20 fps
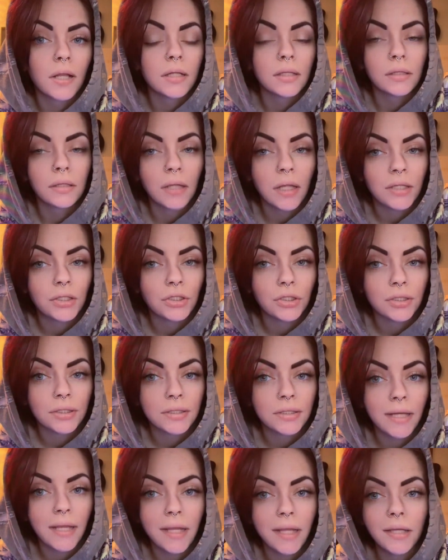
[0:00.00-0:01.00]
Let's just
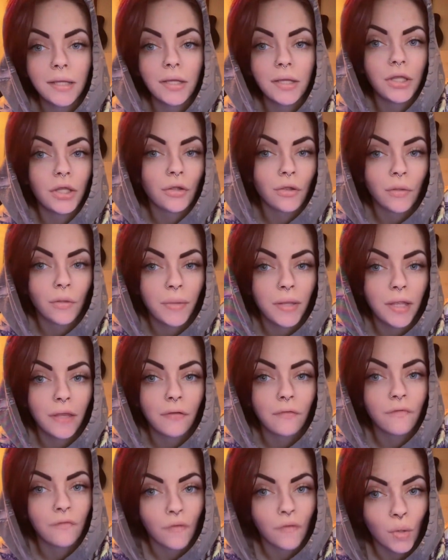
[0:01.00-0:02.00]
take European
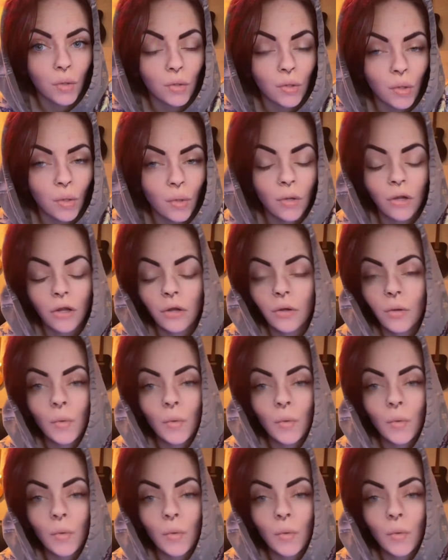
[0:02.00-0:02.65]
folklore